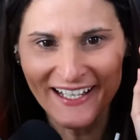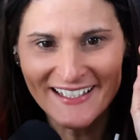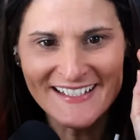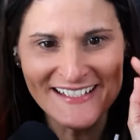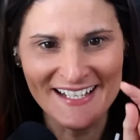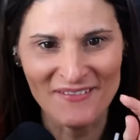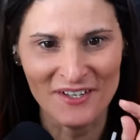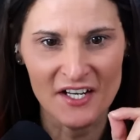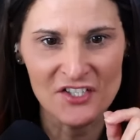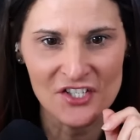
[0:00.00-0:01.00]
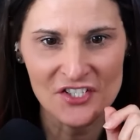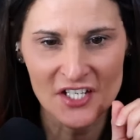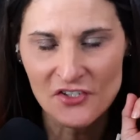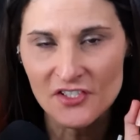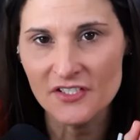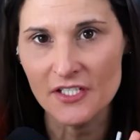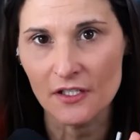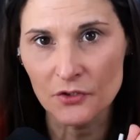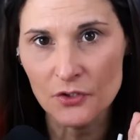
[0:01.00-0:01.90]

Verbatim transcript: in summary, just here's the deal.